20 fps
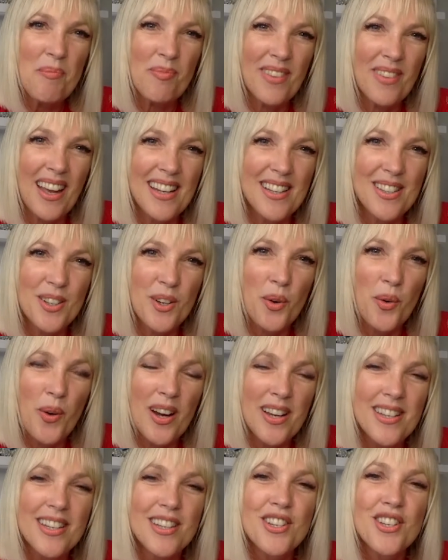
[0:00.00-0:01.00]
it's
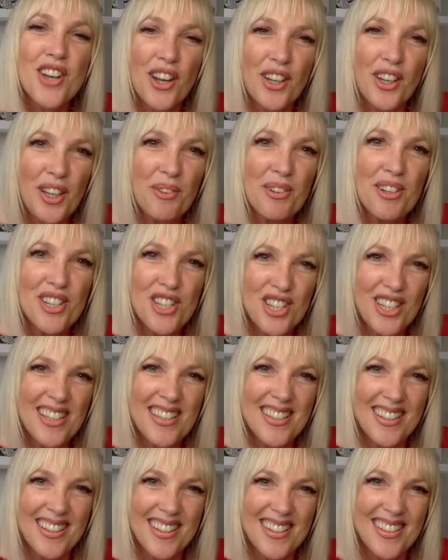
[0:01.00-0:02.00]
quite a journey with
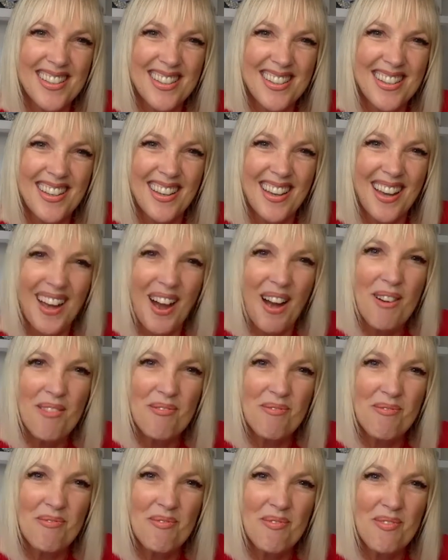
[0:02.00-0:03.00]
Jesus.
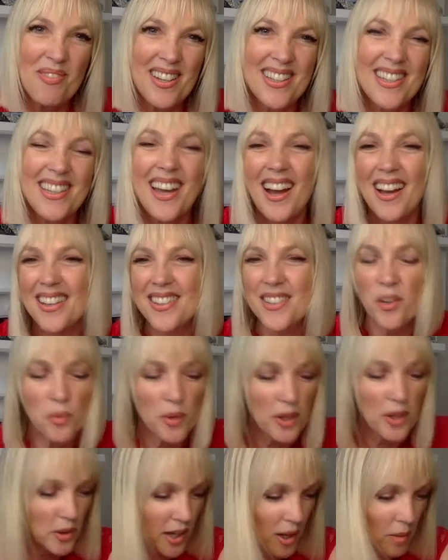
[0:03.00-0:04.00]
Um, but yeah, so
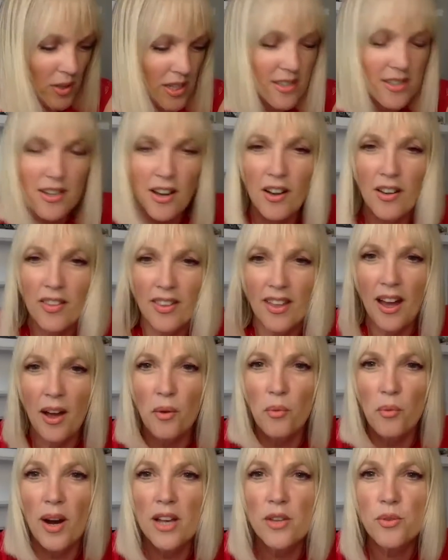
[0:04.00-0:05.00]
we'll, can we start there?
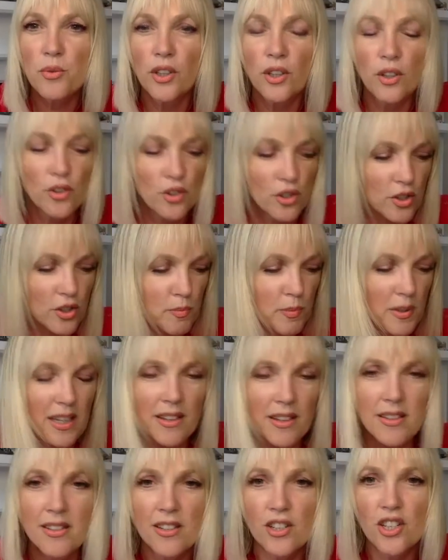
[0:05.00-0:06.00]
Wes, will you just
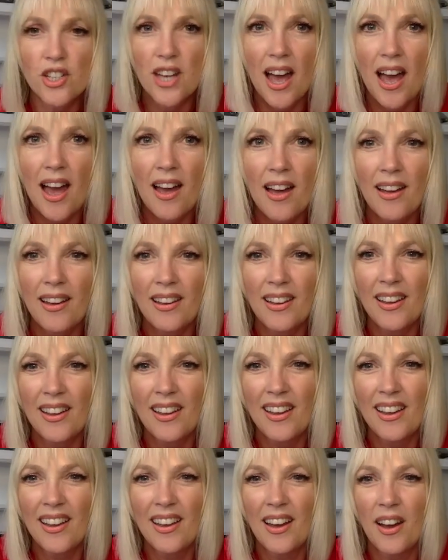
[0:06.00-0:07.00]
begin to share
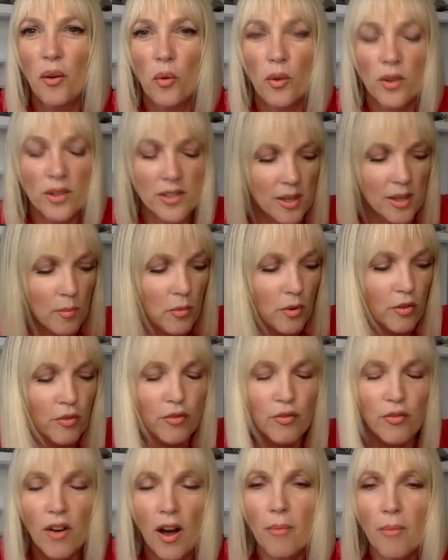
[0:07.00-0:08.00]
some of
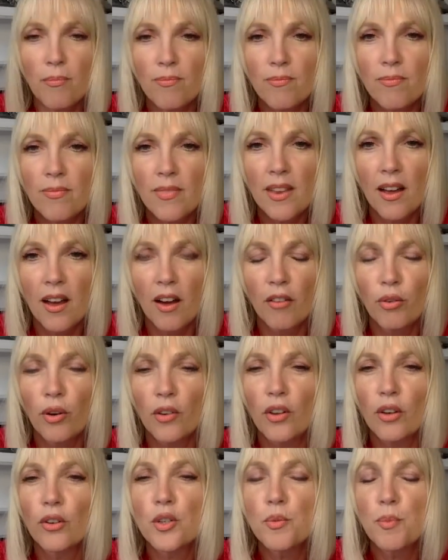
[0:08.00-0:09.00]
um, of what
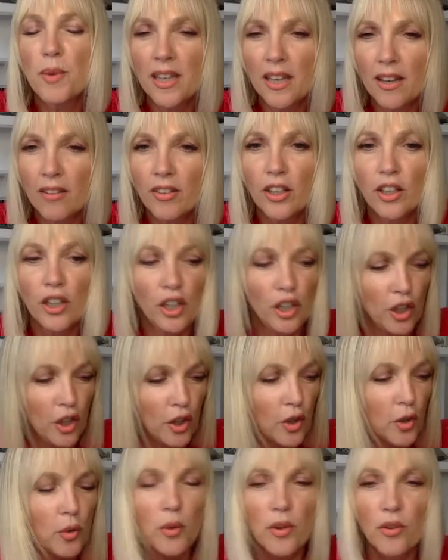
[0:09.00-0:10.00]
the Lord's been giving
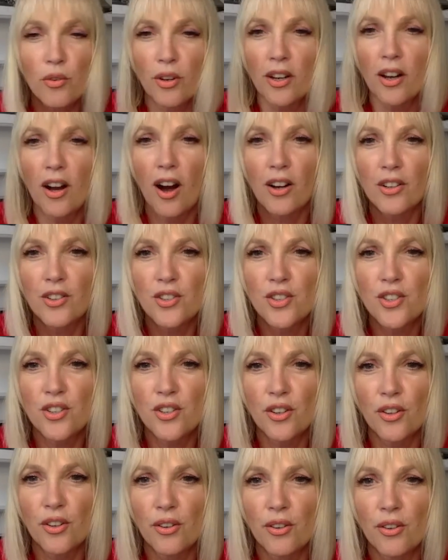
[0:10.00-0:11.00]
you with regards
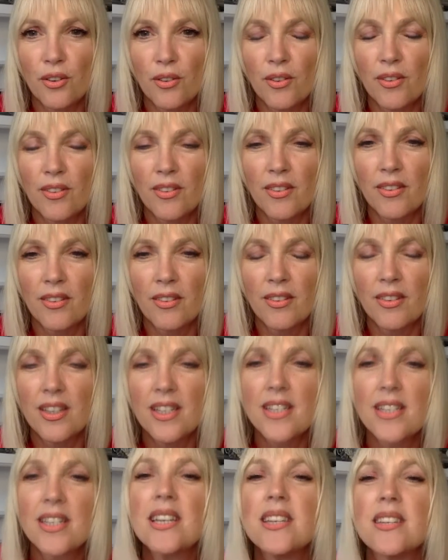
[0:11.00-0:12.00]
to the
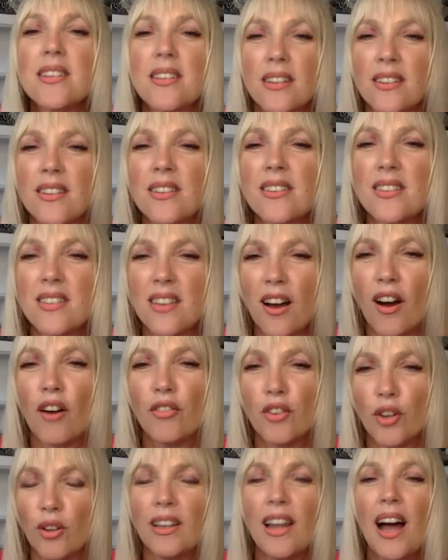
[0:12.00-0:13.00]
seasons of
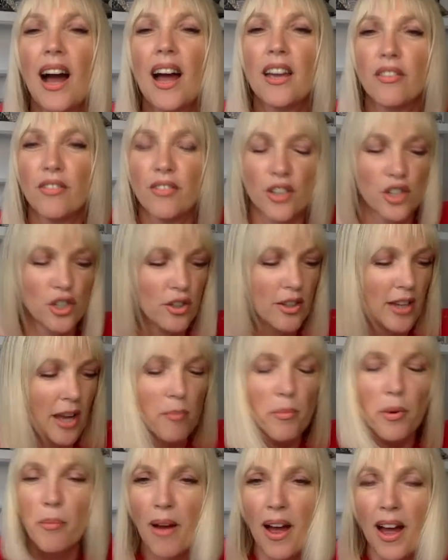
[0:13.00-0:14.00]
your life as you
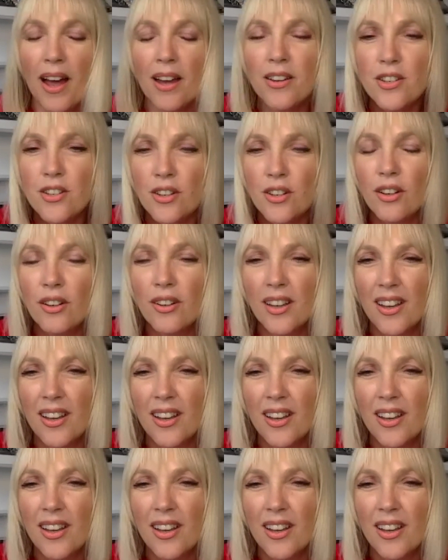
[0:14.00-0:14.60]
get prepared to